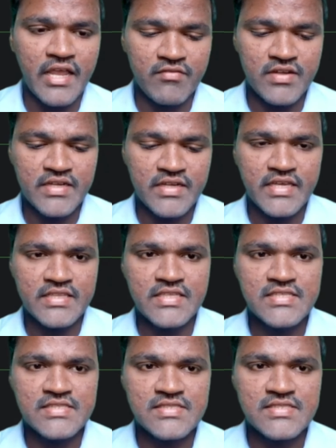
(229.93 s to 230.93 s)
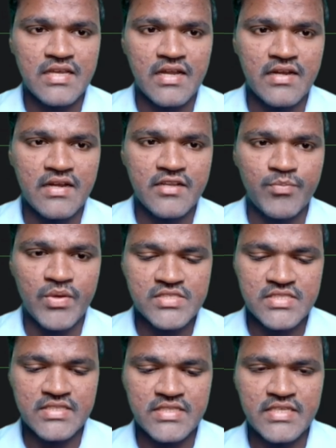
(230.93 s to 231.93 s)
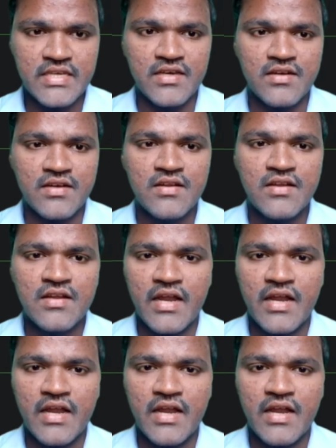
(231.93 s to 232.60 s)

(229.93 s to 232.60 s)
I will take this and replace in here,